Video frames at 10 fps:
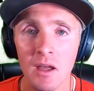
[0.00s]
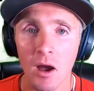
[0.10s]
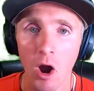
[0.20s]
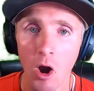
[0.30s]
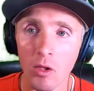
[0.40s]

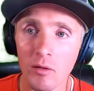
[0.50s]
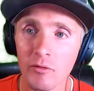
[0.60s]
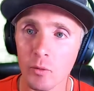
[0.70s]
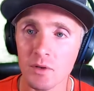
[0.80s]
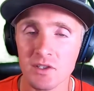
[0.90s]
all of
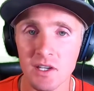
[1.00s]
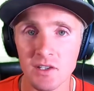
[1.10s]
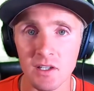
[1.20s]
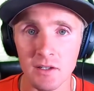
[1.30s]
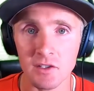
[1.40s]
the
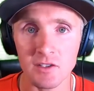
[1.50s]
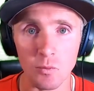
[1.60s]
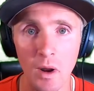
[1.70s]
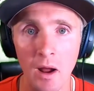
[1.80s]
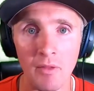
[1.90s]
resistance is
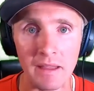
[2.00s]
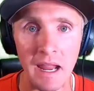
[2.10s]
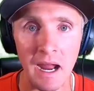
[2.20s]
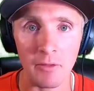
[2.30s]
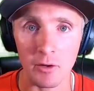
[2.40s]
around the
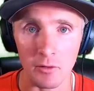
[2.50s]
catheter.